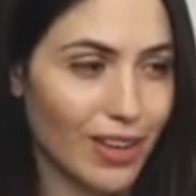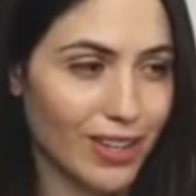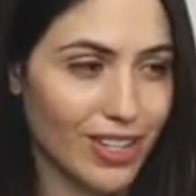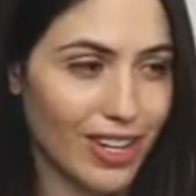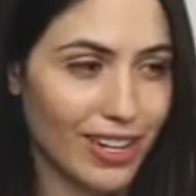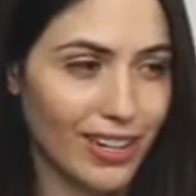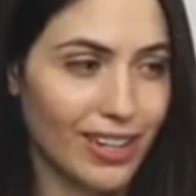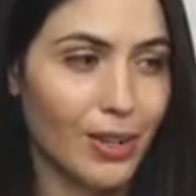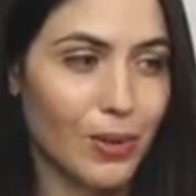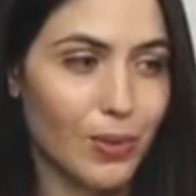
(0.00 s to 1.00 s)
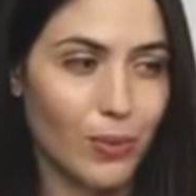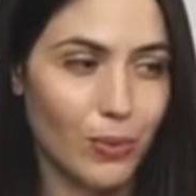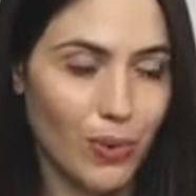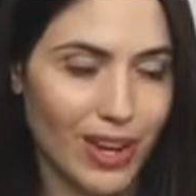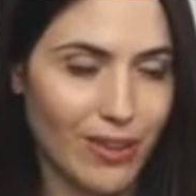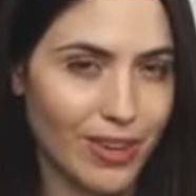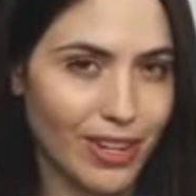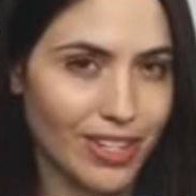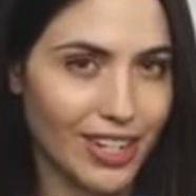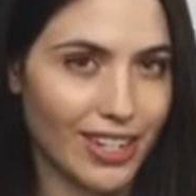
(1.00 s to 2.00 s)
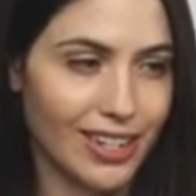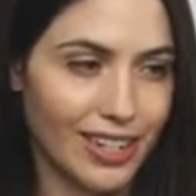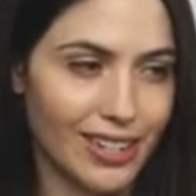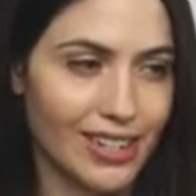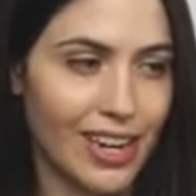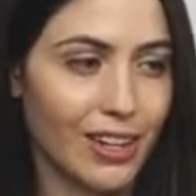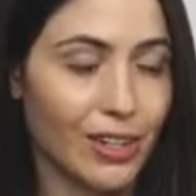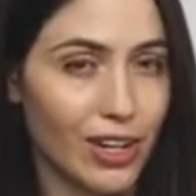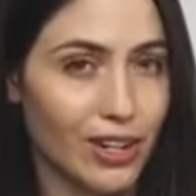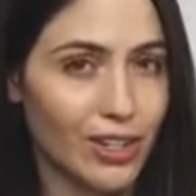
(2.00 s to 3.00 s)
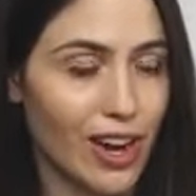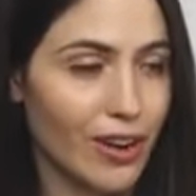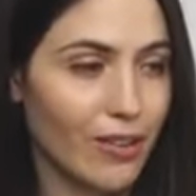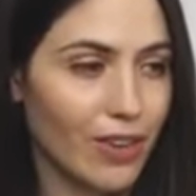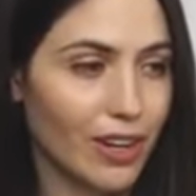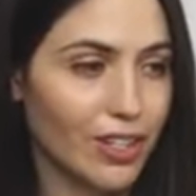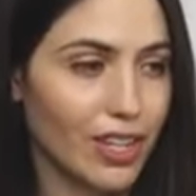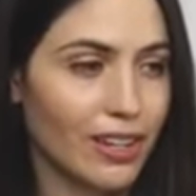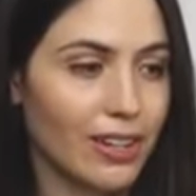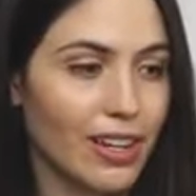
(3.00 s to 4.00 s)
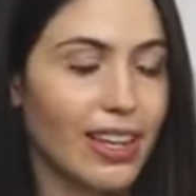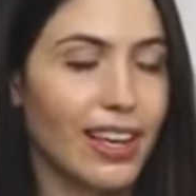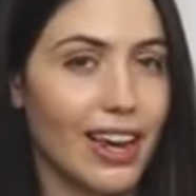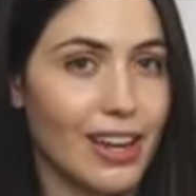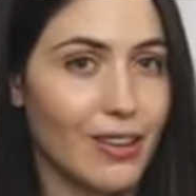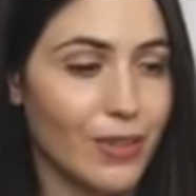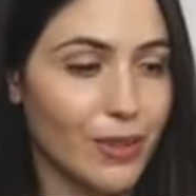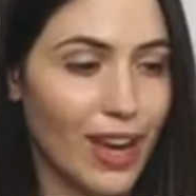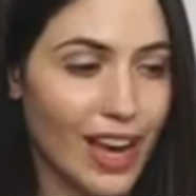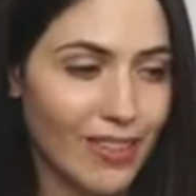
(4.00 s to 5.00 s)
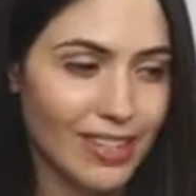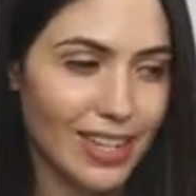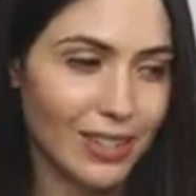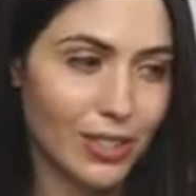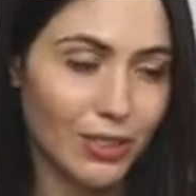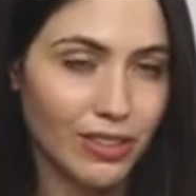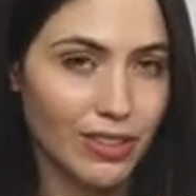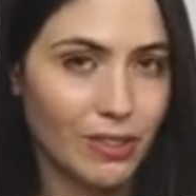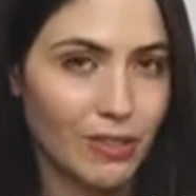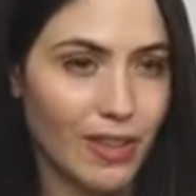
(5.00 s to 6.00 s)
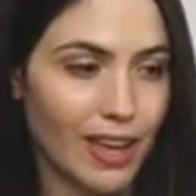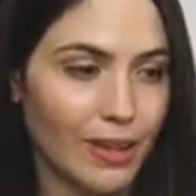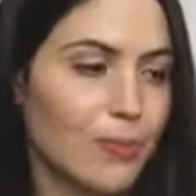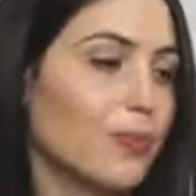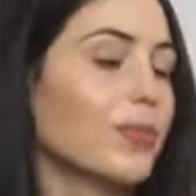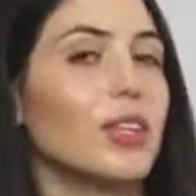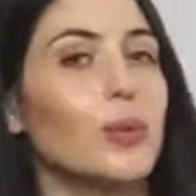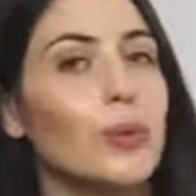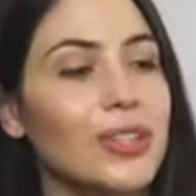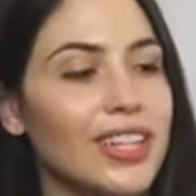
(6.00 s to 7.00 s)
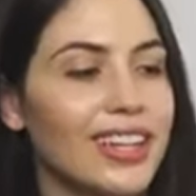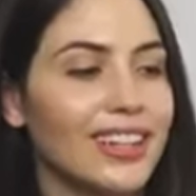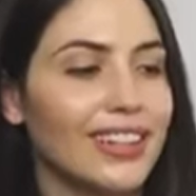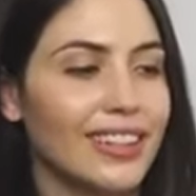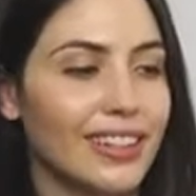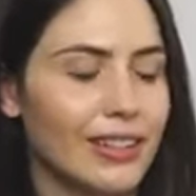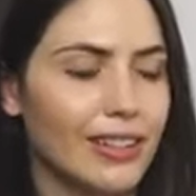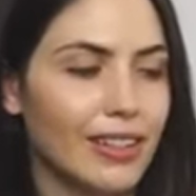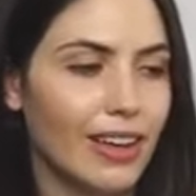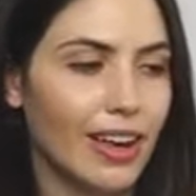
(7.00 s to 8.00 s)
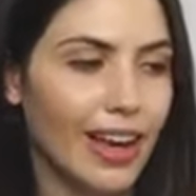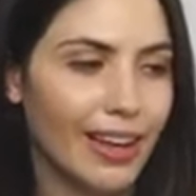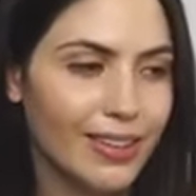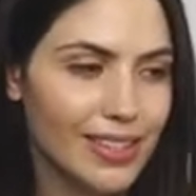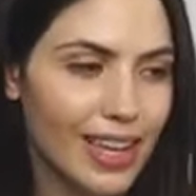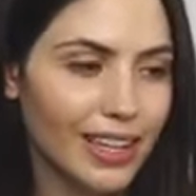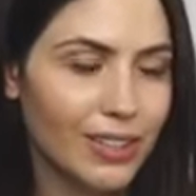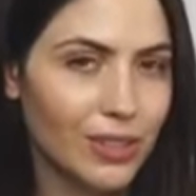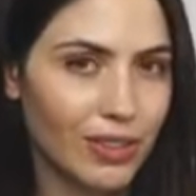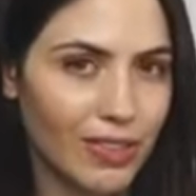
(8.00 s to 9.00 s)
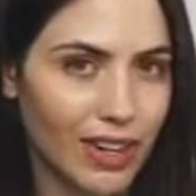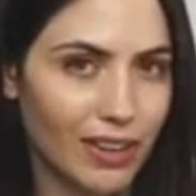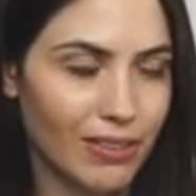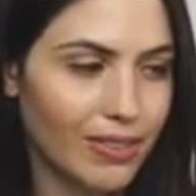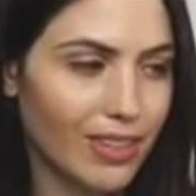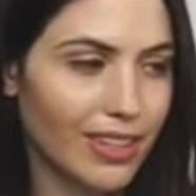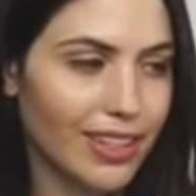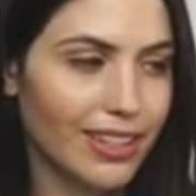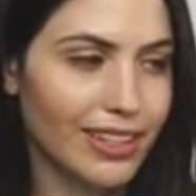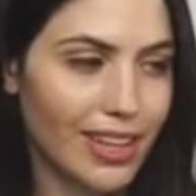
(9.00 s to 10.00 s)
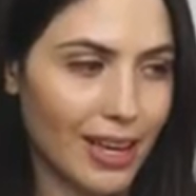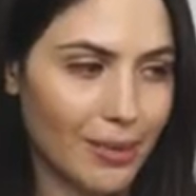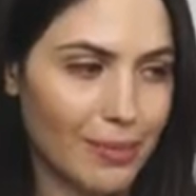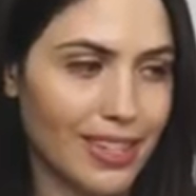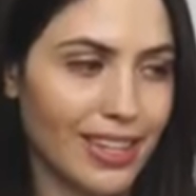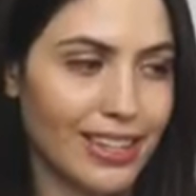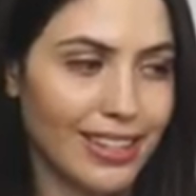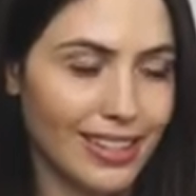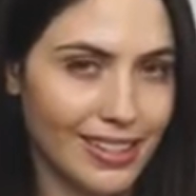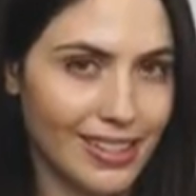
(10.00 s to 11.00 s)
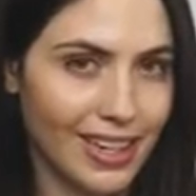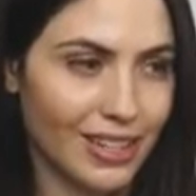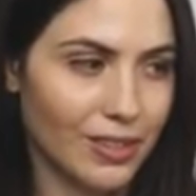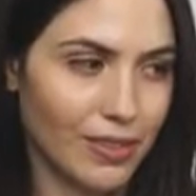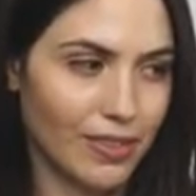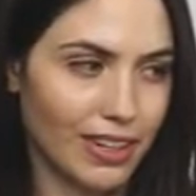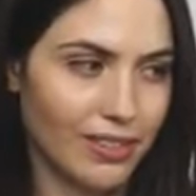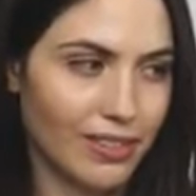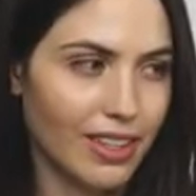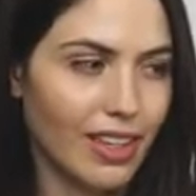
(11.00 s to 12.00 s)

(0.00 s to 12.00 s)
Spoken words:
function, one function inside a larger outer function, and if you have to take the derivative of that, you will need an outside derivative times an inside derivative.